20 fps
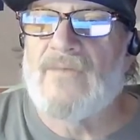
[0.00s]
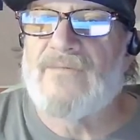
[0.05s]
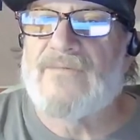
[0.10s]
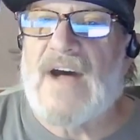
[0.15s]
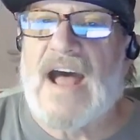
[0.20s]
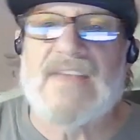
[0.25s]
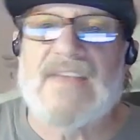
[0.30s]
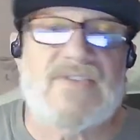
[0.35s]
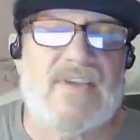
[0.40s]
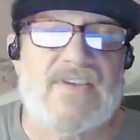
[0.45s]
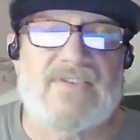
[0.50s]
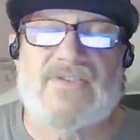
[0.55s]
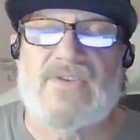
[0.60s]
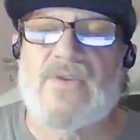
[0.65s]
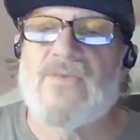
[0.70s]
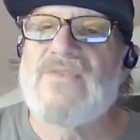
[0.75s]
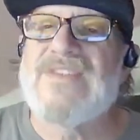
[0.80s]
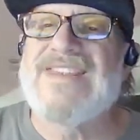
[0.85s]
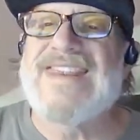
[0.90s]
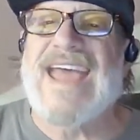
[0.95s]
invites us
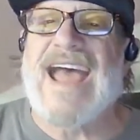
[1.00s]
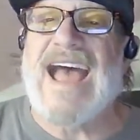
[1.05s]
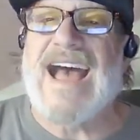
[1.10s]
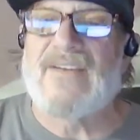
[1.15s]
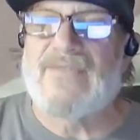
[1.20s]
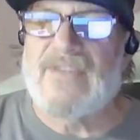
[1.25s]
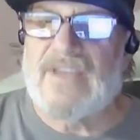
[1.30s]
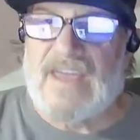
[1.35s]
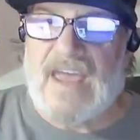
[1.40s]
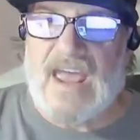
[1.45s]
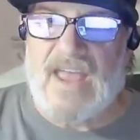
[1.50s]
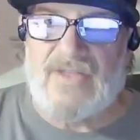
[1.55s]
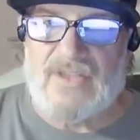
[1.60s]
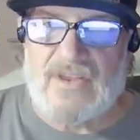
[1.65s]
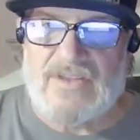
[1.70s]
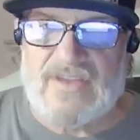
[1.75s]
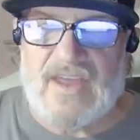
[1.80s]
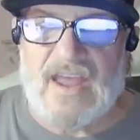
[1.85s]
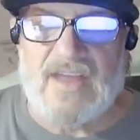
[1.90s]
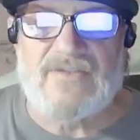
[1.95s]
to navigate the
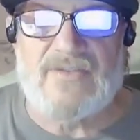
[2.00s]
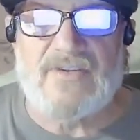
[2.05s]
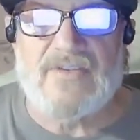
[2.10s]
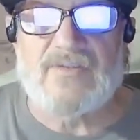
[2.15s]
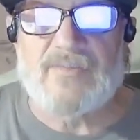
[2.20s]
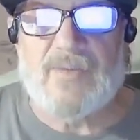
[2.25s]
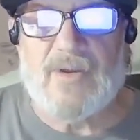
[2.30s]
tensions